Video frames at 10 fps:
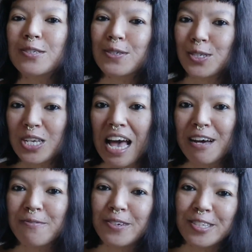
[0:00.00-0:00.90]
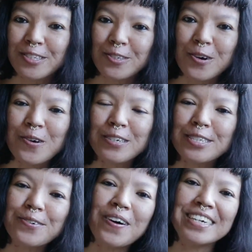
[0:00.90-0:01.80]
to share with
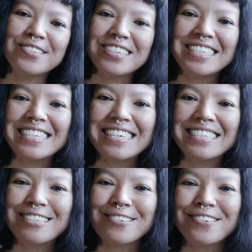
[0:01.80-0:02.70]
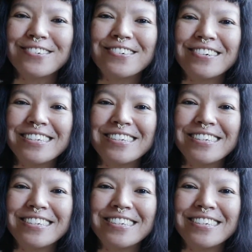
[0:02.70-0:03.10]
those who are interested to,